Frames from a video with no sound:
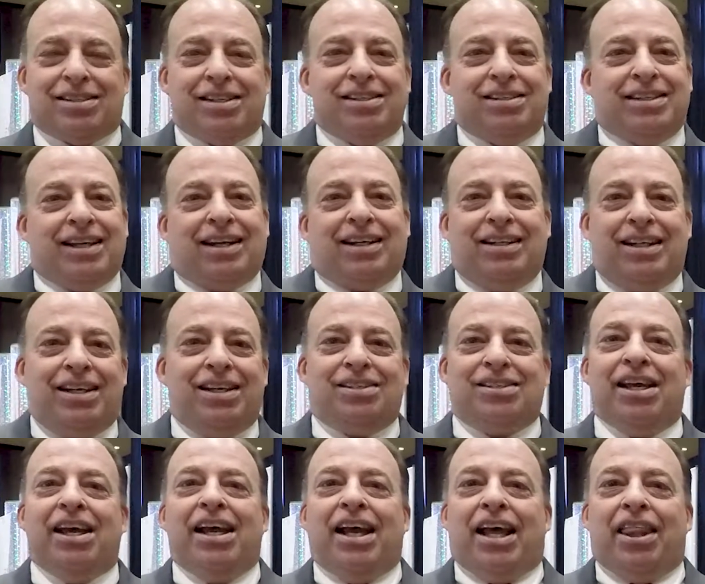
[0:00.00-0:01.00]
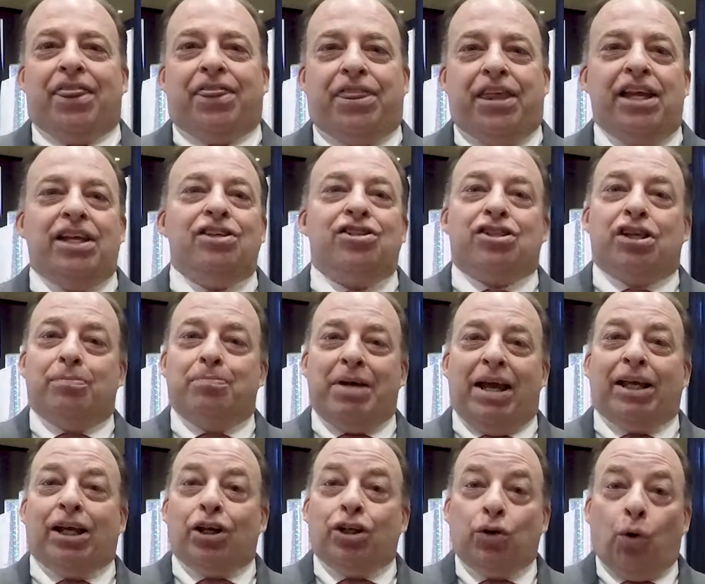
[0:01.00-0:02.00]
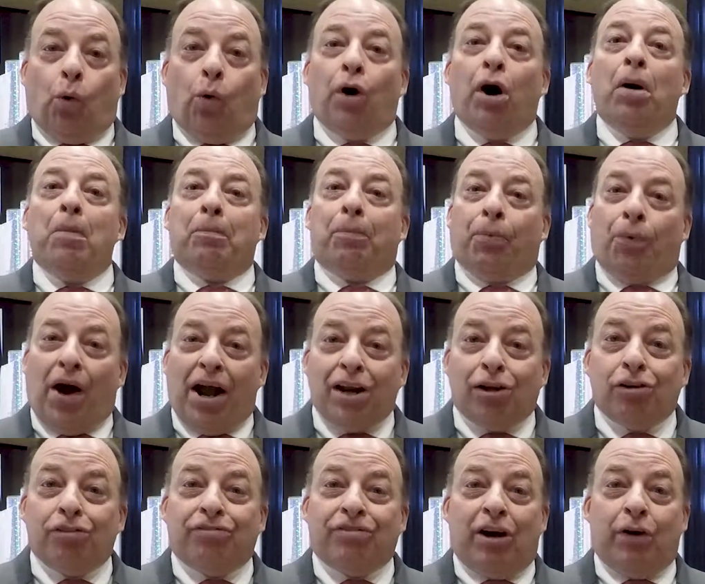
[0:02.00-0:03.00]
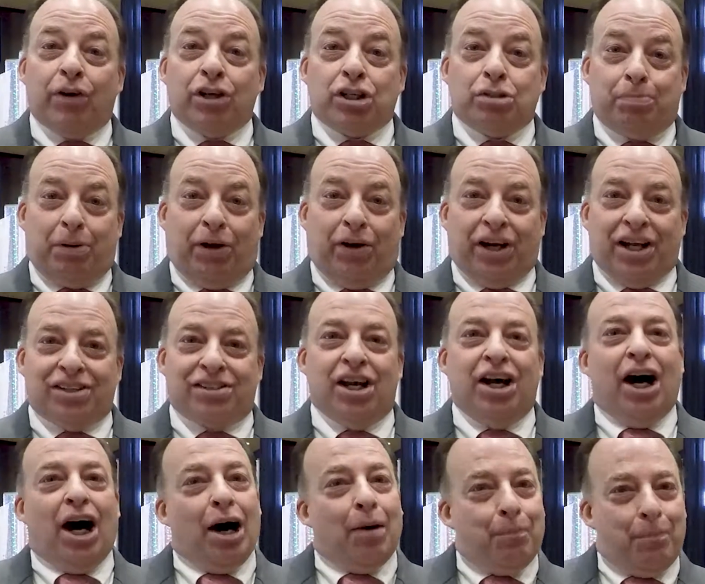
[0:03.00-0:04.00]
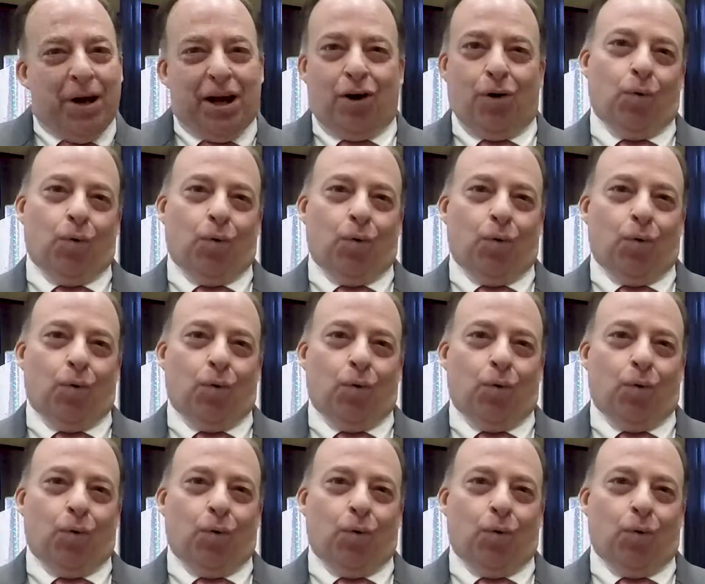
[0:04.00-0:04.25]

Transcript: and techniques and things to make your bridal fair experience a better